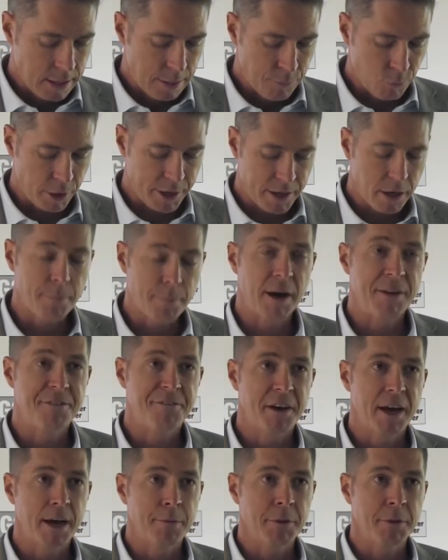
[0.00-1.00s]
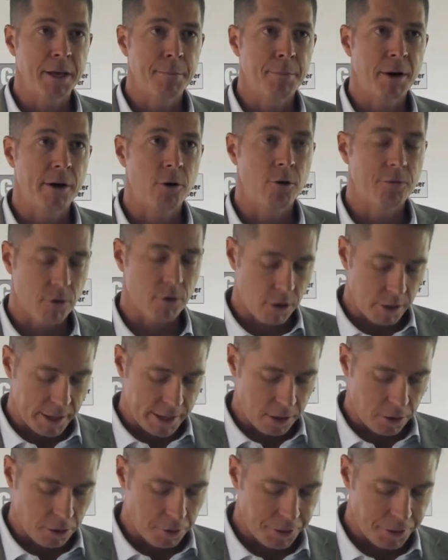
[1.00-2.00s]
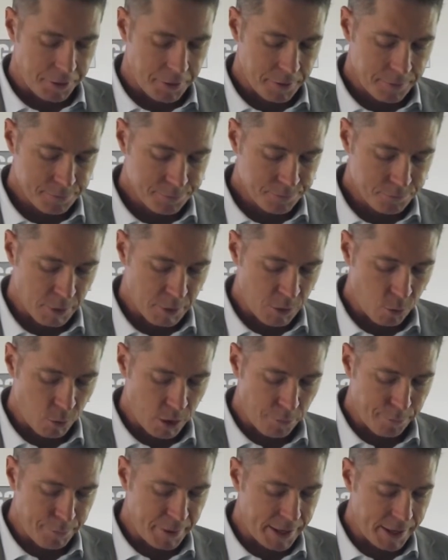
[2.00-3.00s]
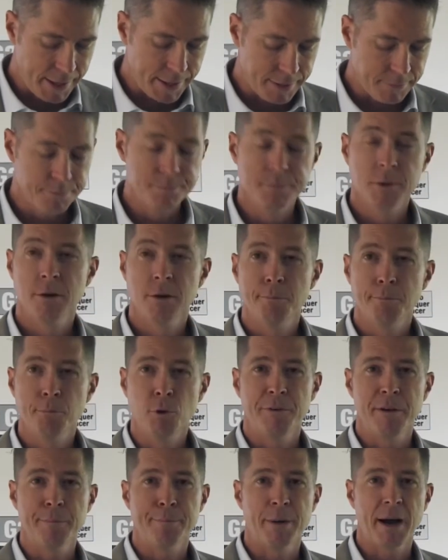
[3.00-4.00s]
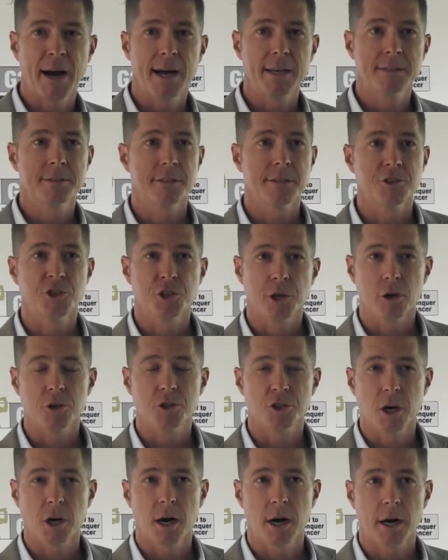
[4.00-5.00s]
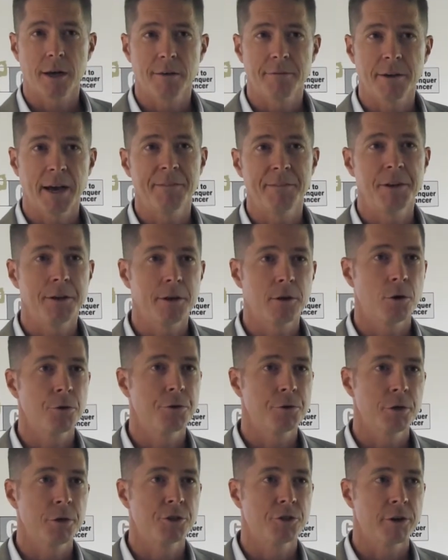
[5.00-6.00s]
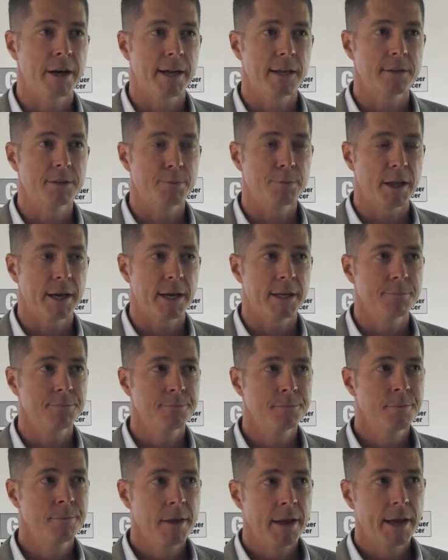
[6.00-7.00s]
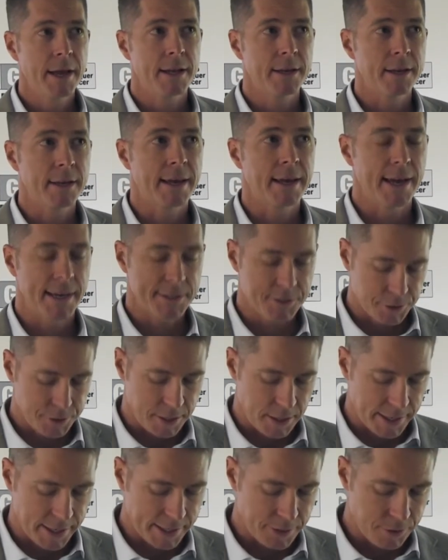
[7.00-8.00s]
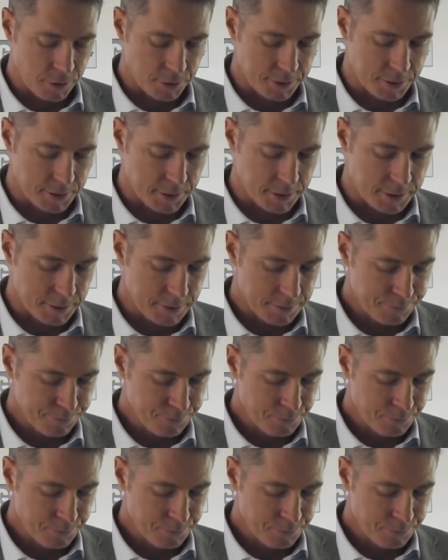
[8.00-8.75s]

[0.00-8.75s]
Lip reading: I'm working on my family, my overall health, my well-being, moving past the shell shock of having to go through a transplant and the cancer diagnosis,